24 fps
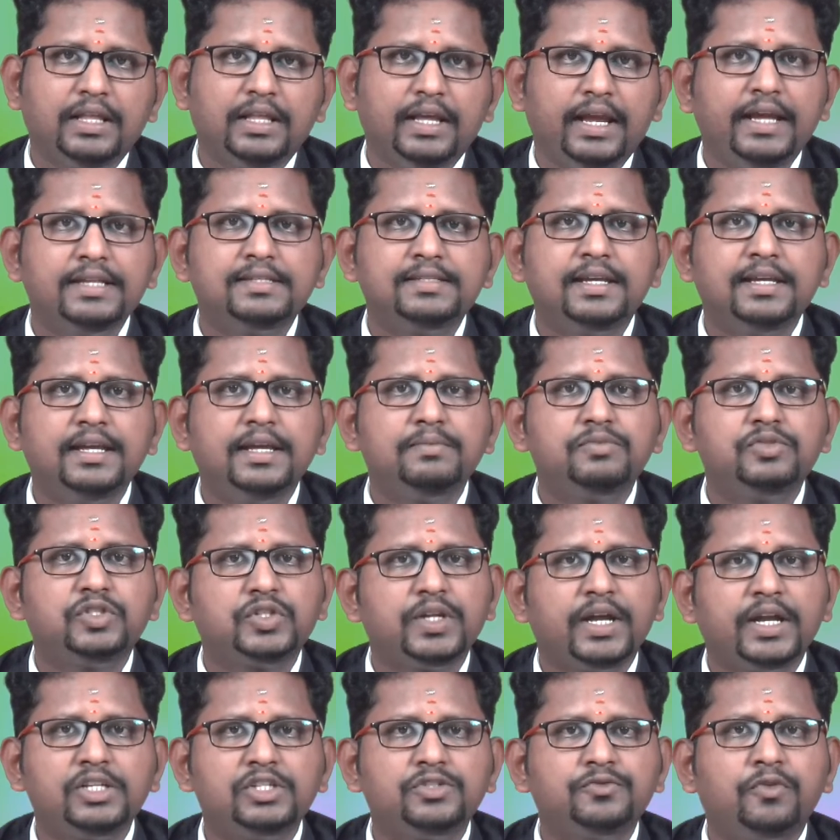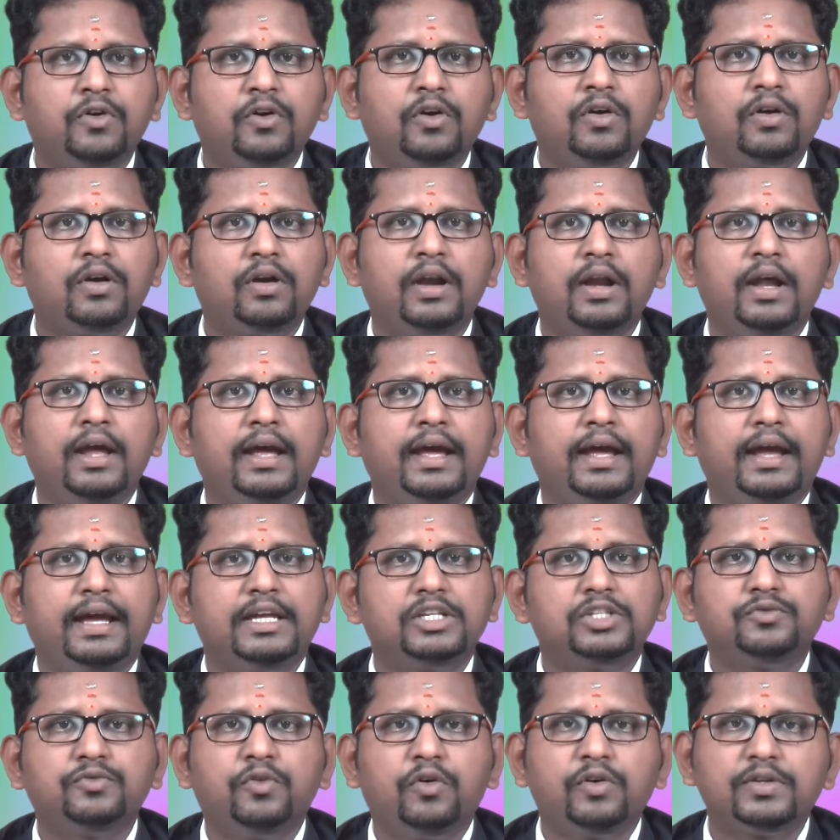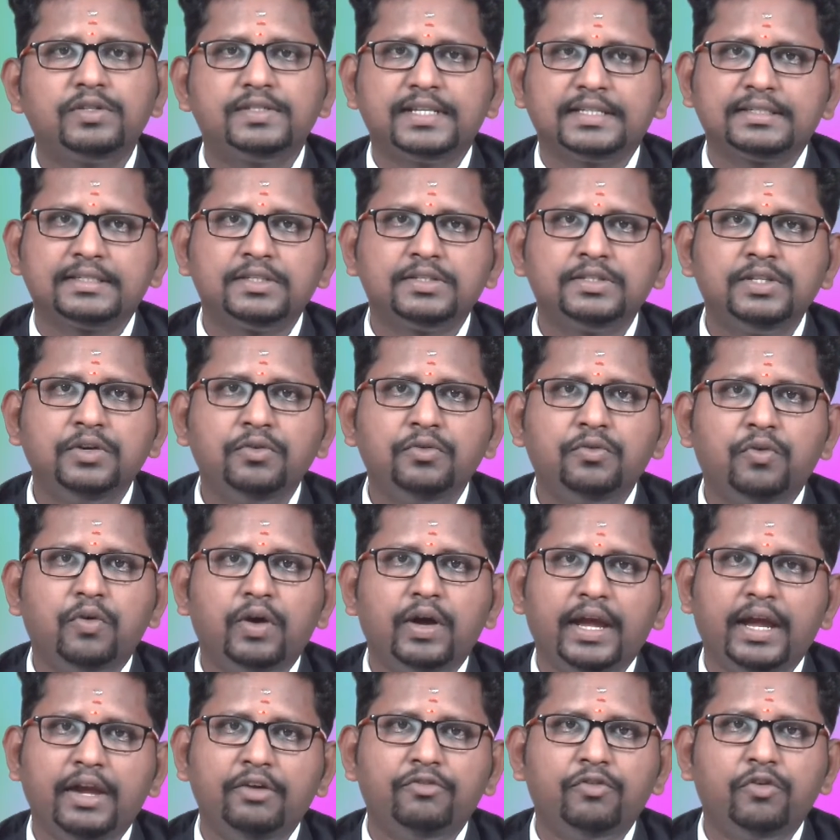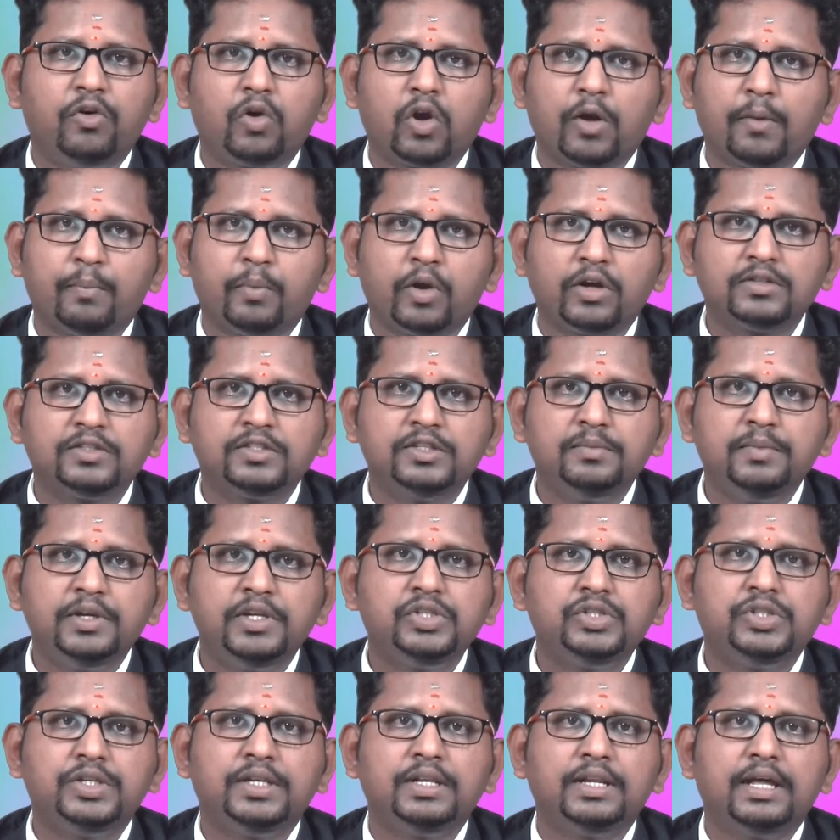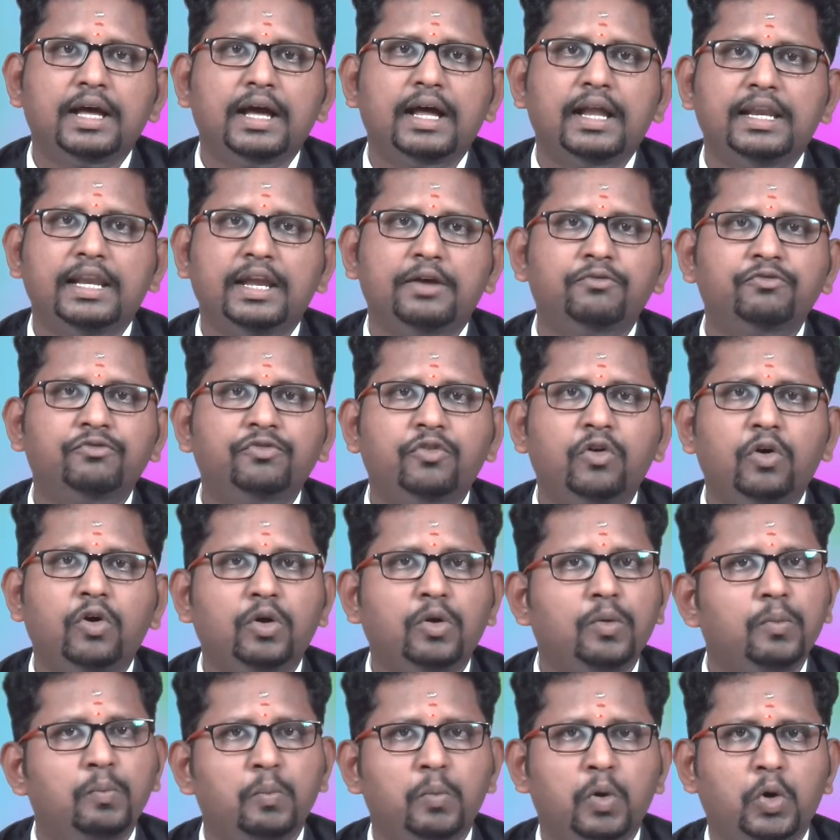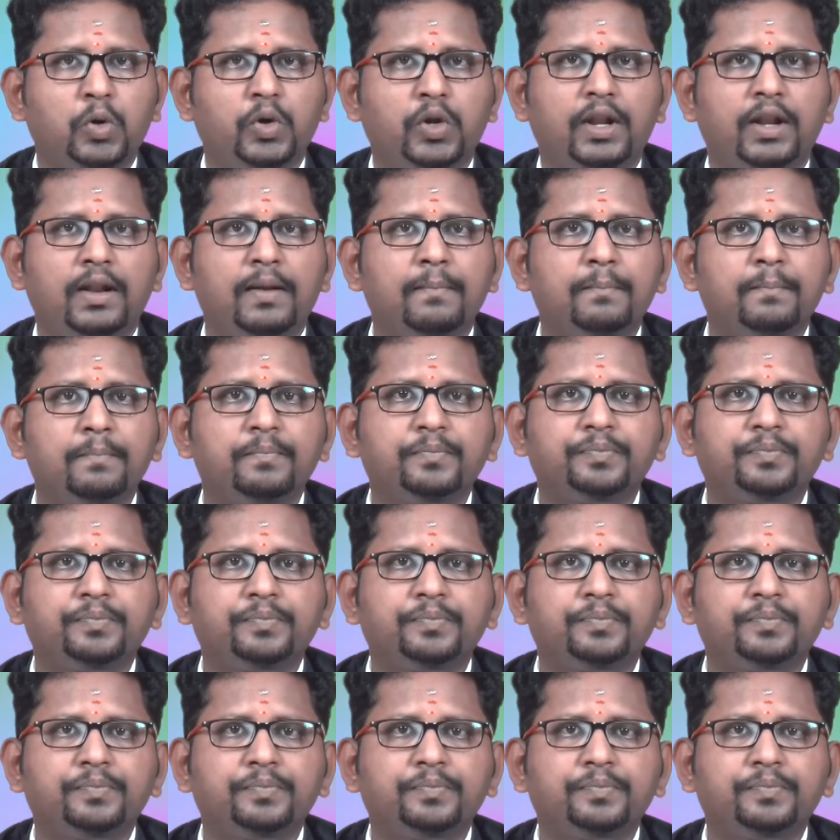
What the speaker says: The SIM stands for S for successive, A for approximation, and M for model.